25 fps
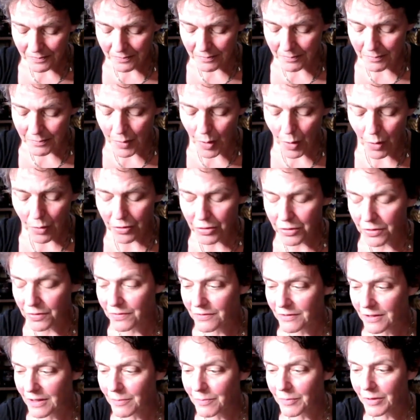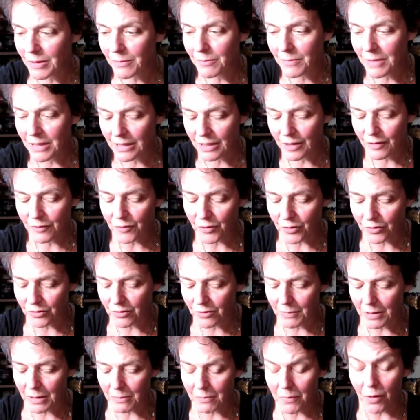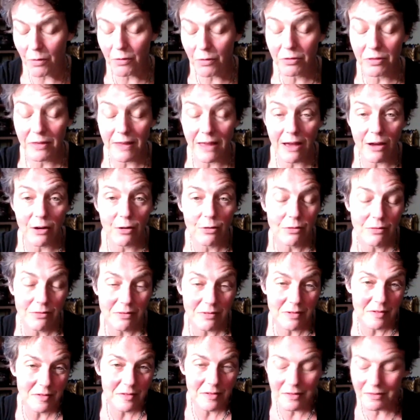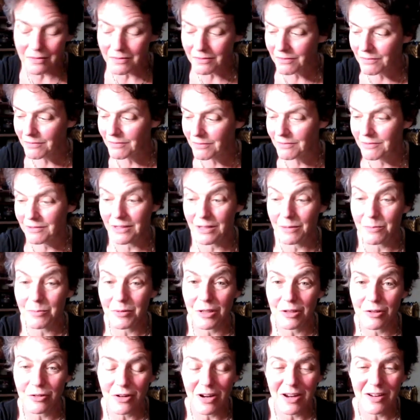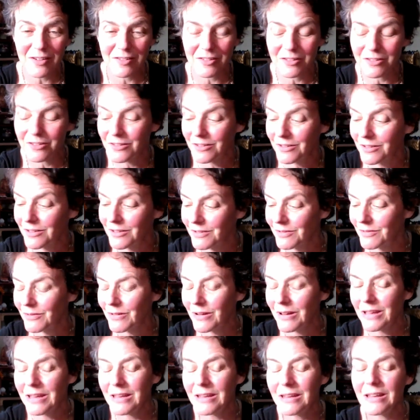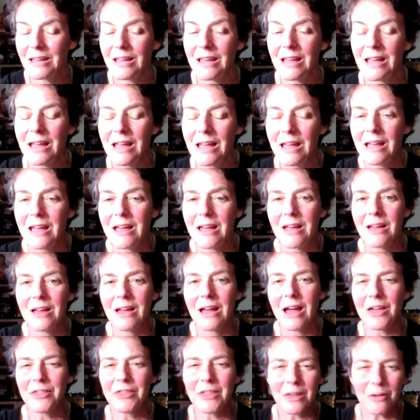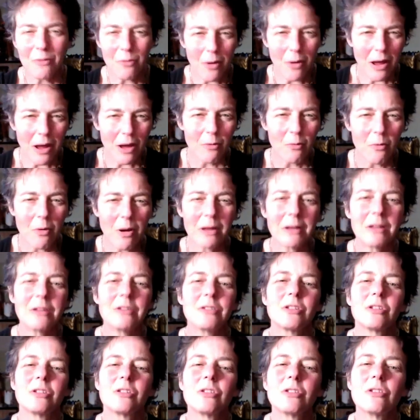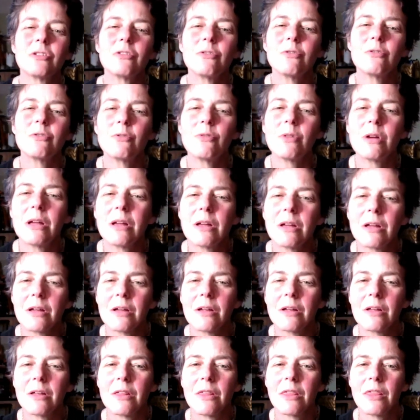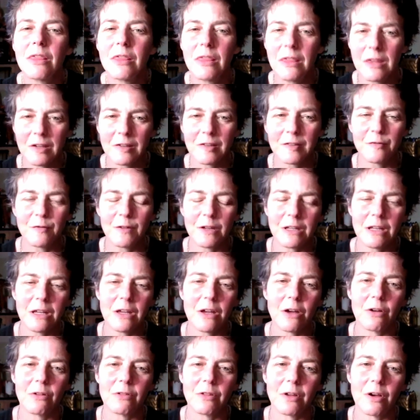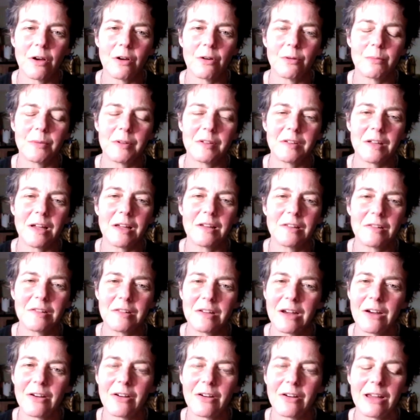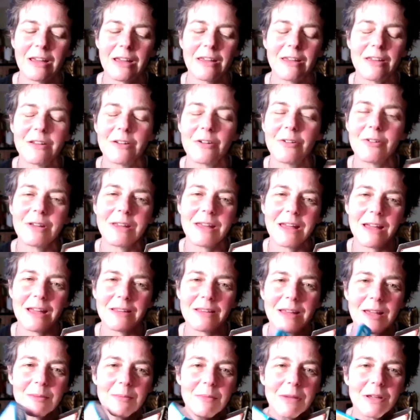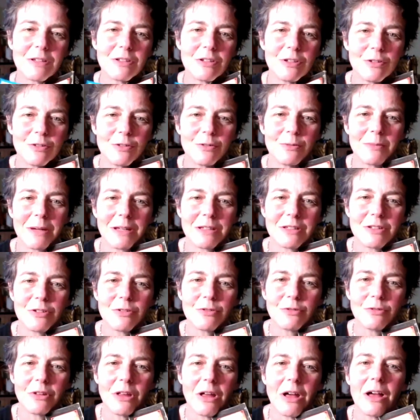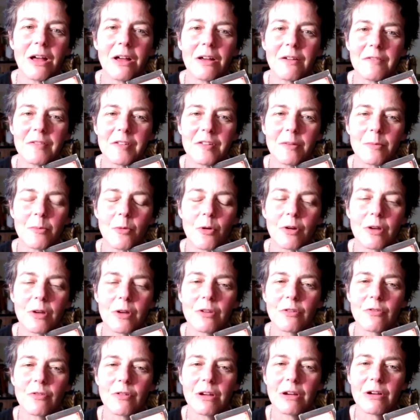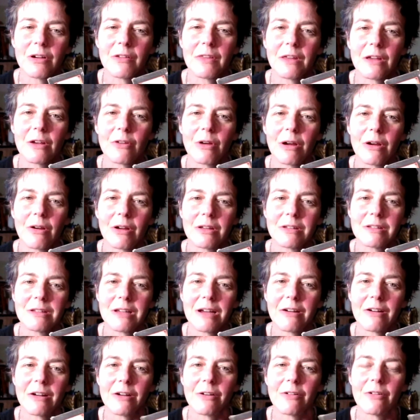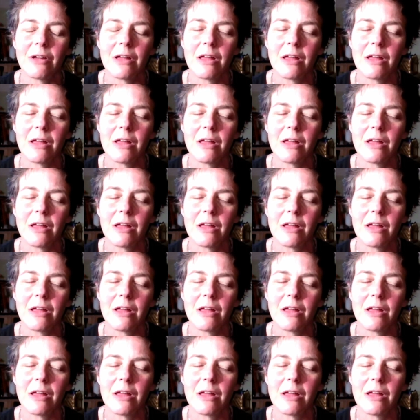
both deeply meaningful to me, both now deeply treasured, right? I think why I wanted to do this video, though, besides sharing, you know, again, like my two loves, the Morgan Greer and the Aquarian tarot,